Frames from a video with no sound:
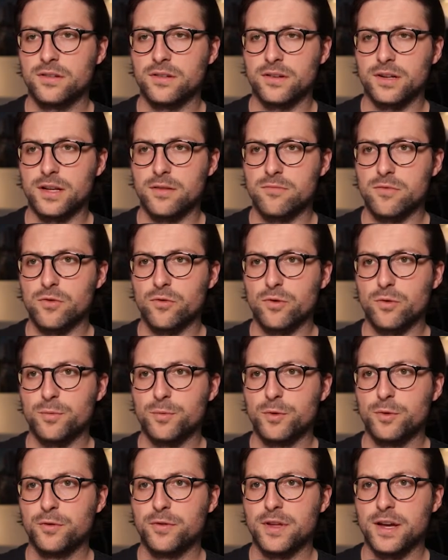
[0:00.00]
and let me
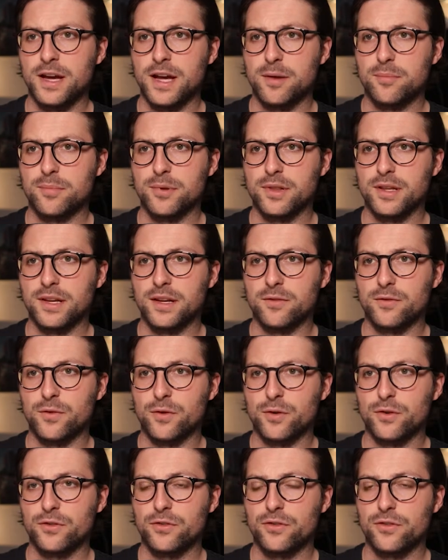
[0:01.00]
remove the hyperlink
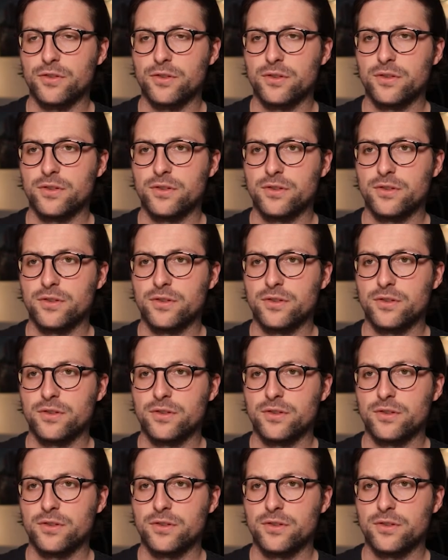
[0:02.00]
first,